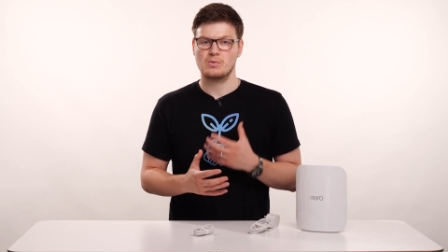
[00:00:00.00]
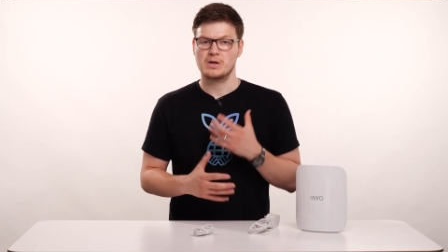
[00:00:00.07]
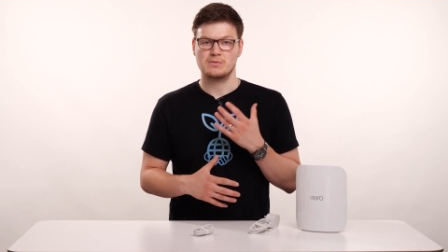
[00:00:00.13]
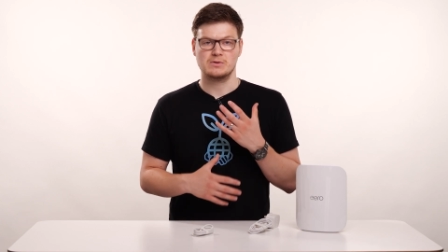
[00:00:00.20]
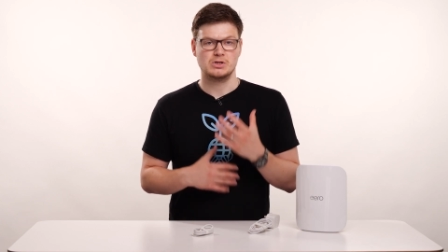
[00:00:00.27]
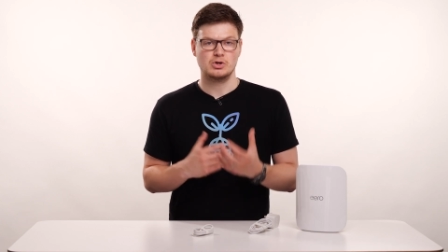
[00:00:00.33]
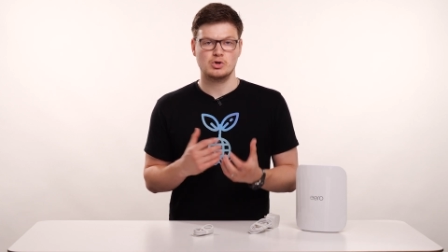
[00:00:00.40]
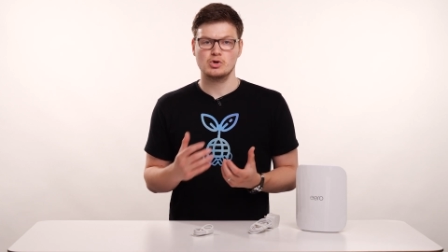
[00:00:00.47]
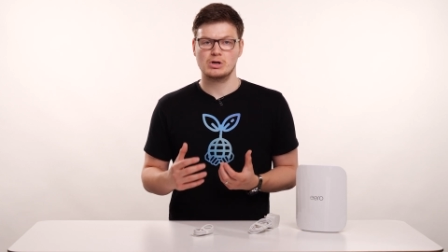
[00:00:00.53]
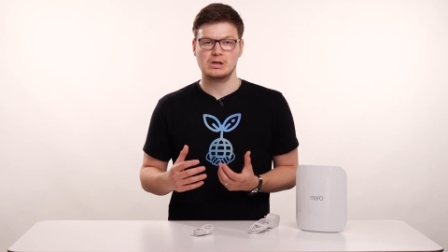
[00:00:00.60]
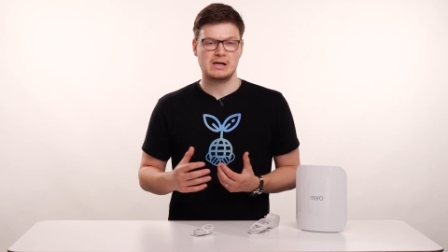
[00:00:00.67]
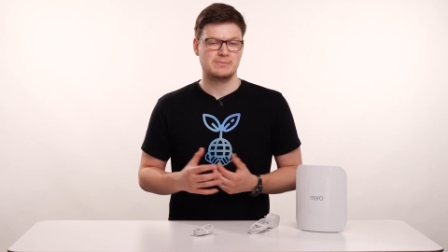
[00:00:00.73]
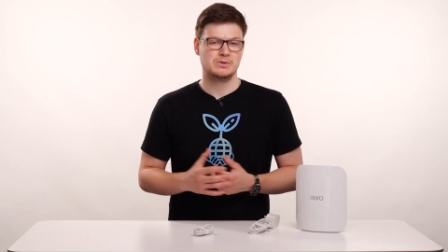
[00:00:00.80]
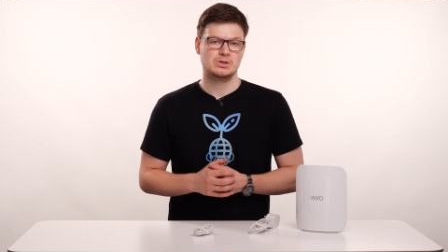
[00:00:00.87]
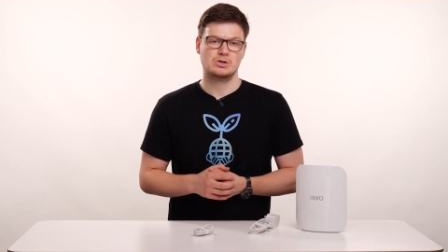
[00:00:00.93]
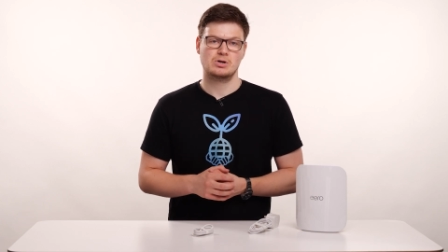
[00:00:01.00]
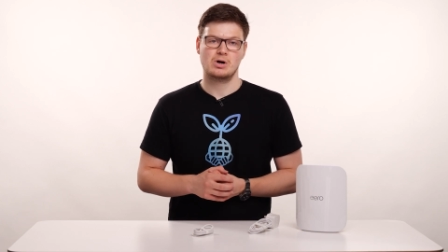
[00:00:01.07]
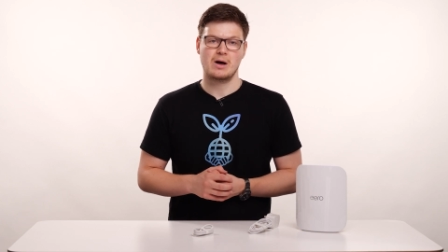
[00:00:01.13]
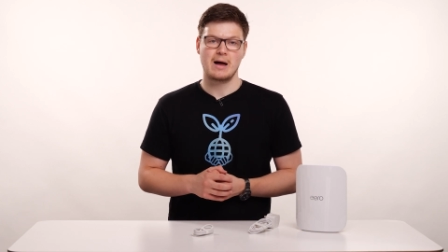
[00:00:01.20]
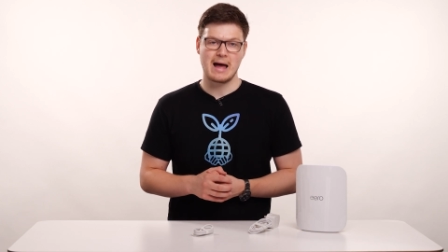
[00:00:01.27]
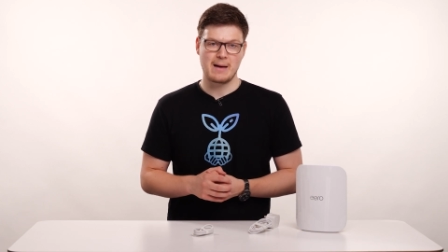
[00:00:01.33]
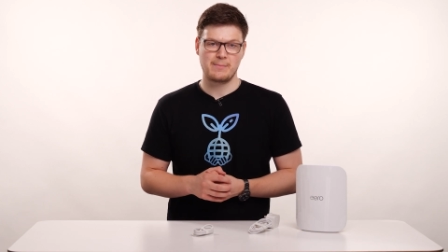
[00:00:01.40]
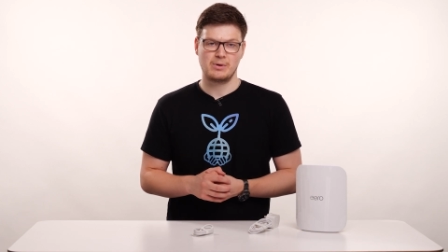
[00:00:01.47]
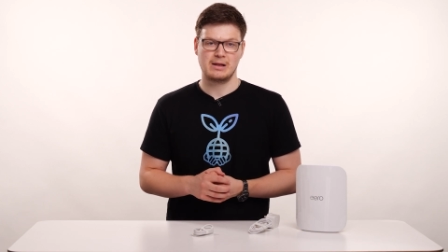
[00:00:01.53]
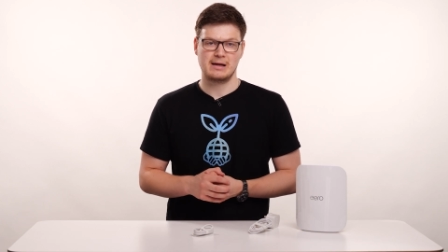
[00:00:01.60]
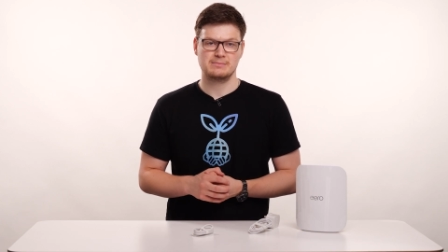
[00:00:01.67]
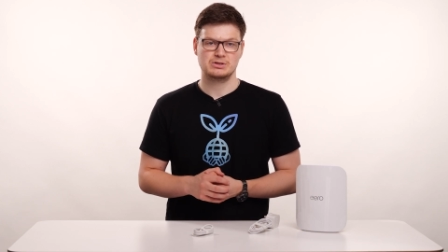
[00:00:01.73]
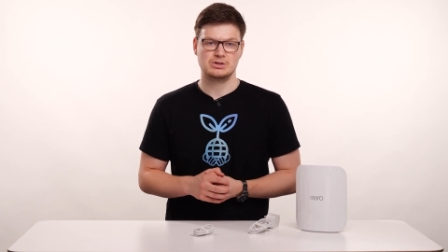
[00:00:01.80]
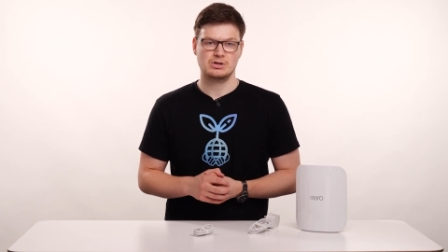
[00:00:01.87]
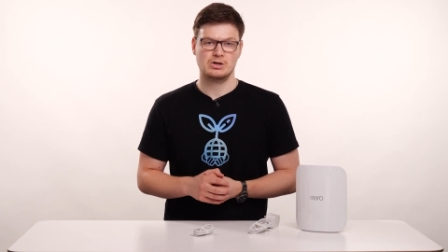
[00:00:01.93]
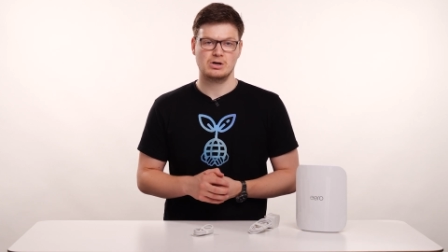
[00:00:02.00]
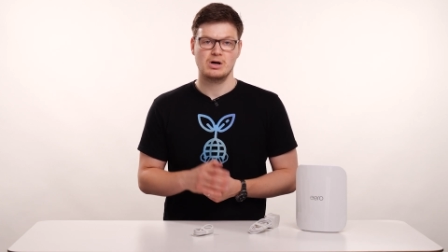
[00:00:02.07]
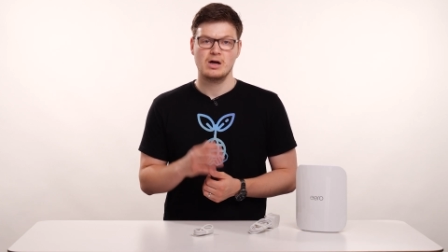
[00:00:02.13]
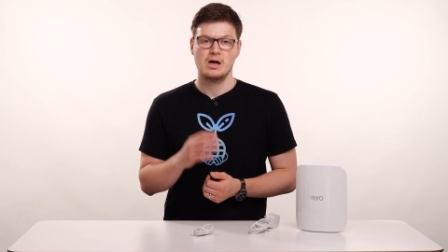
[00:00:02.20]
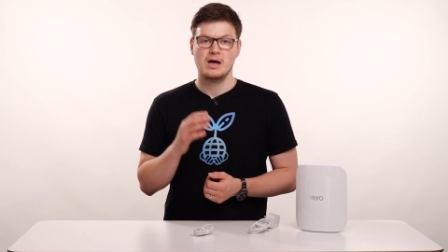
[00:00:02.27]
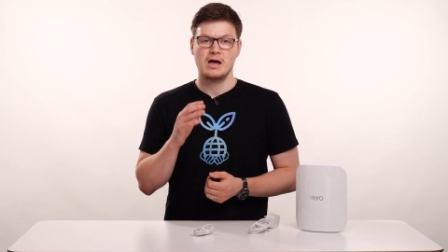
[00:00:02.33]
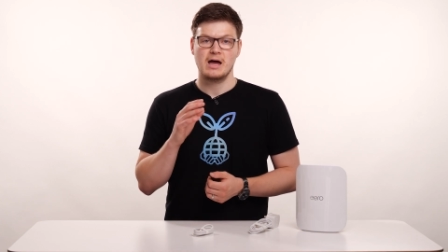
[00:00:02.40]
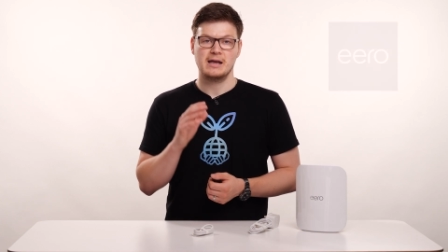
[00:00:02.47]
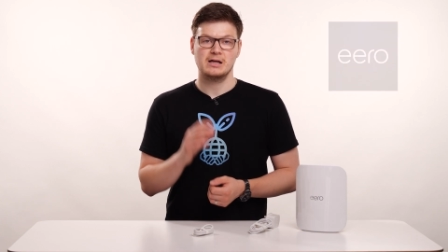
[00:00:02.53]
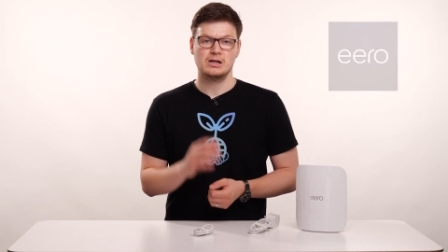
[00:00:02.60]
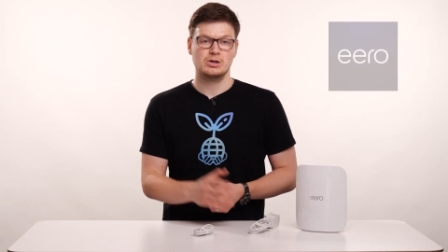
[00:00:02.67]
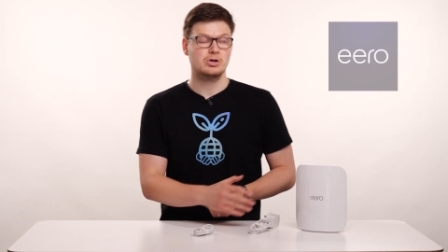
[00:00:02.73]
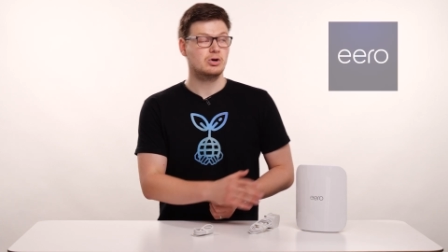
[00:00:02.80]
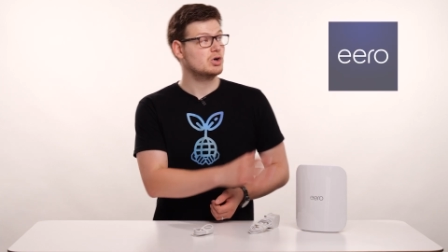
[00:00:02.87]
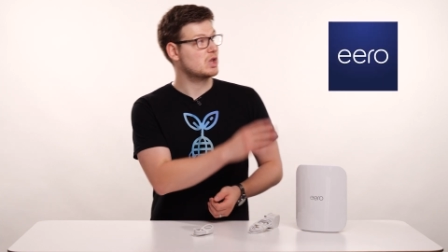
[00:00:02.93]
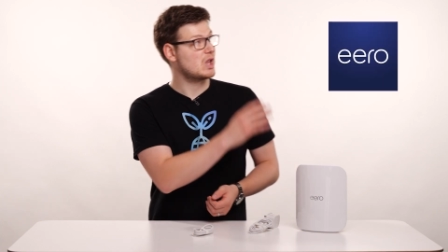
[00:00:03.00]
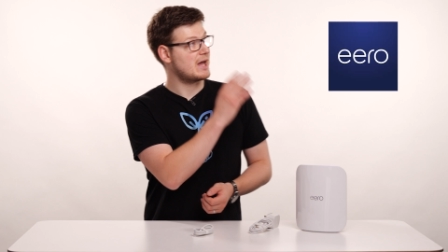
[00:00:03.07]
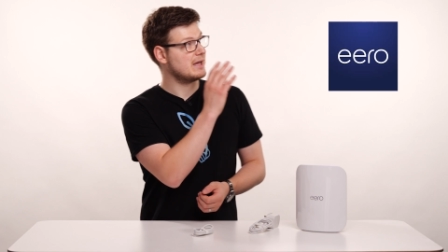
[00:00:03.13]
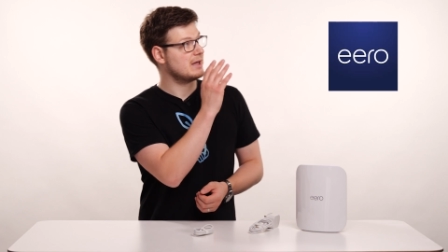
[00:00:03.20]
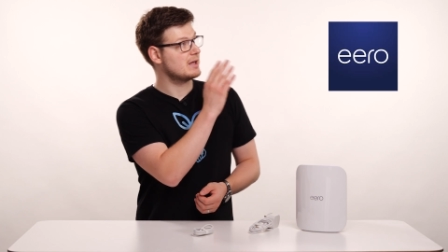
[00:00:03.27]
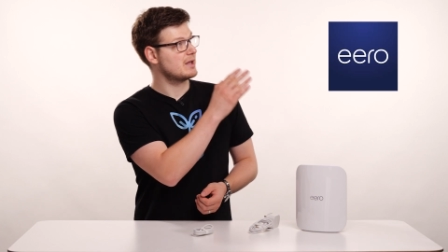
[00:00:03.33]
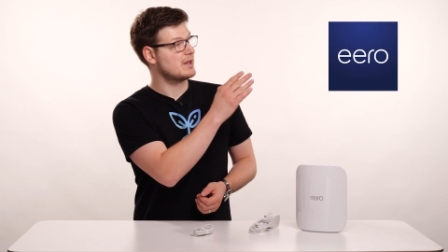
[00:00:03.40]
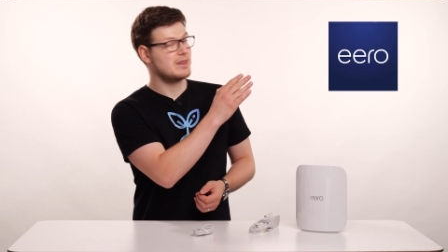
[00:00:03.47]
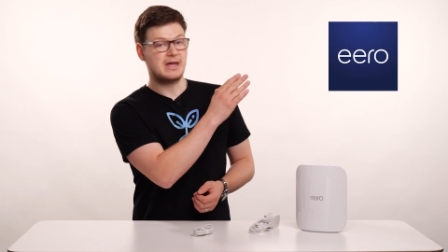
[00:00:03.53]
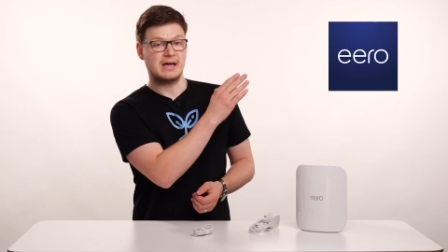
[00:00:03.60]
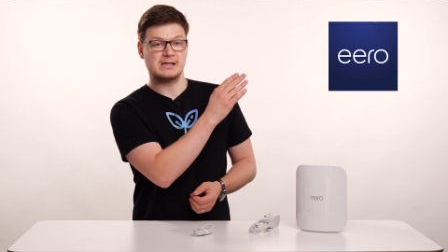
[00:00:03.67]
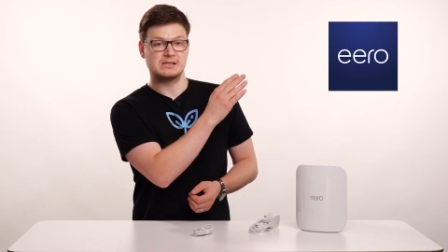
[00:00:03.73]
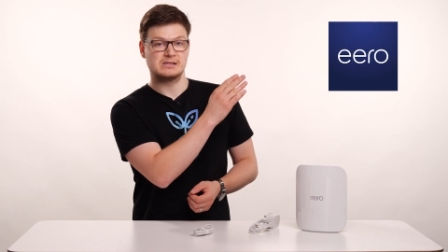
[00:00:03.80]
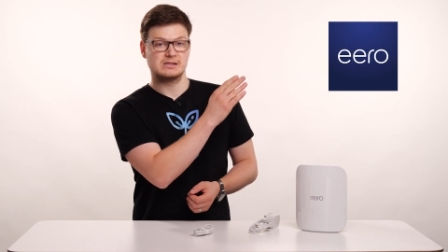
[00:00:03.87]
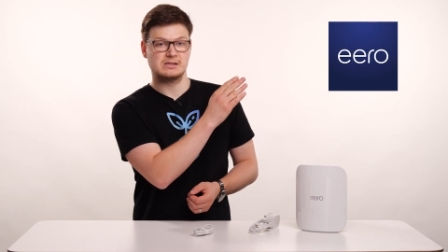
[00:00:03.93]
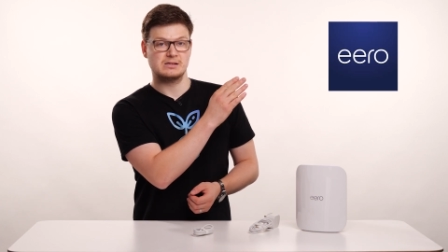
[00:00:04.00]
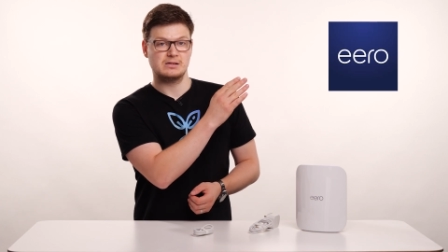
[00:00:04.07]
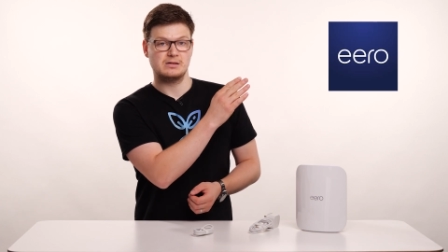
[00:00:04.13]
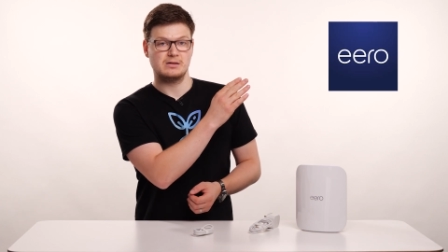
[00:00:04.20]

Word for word: whether it's a Google App Store or Apple App Store, and it'll look like this.